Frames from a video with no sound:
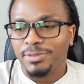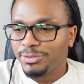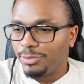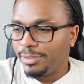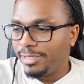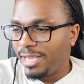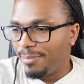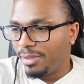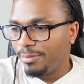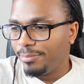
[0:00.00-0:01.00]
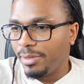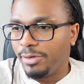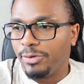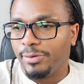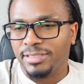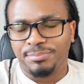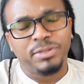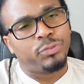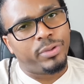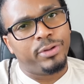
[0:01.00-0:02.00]
Mister Lee Hammock, better known as
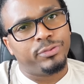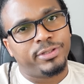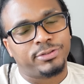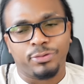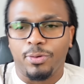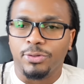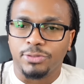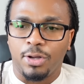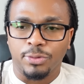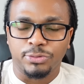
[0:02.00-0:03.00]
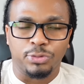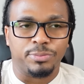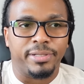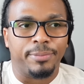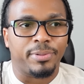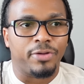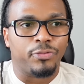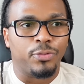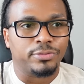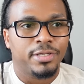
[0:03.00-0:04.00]
Mental Healness across all social media
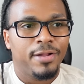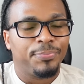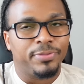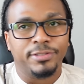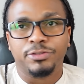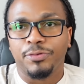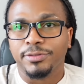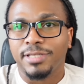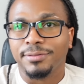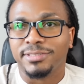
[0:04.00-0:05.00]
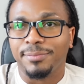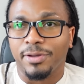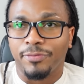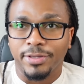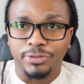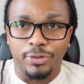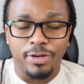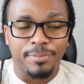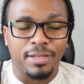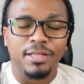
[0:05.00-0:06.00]
platforms. This is the first time seeing my face or
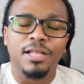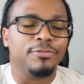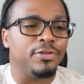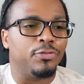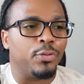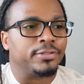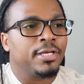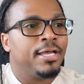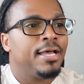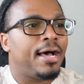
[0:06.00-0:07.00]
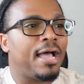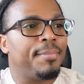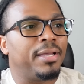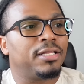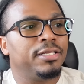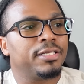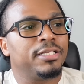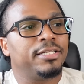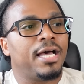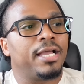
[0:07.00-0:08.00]
hearing my lovely voice. I am a
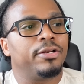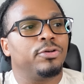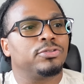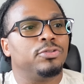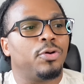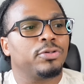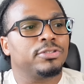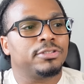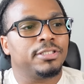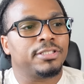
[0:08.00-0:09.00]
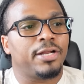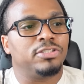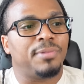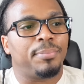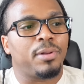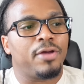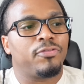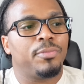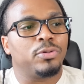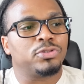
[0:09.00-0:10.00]
clinically diagnosed narcissist, and I use my
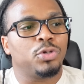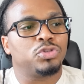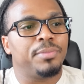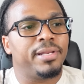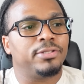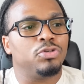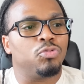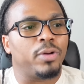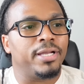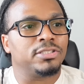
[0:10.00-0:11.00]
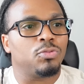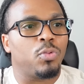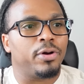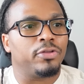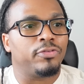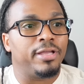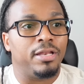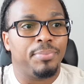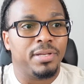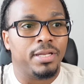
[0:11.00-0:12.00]
platform on social media to raise awareness for
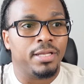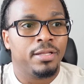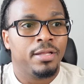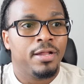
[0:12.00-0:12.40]
N P D,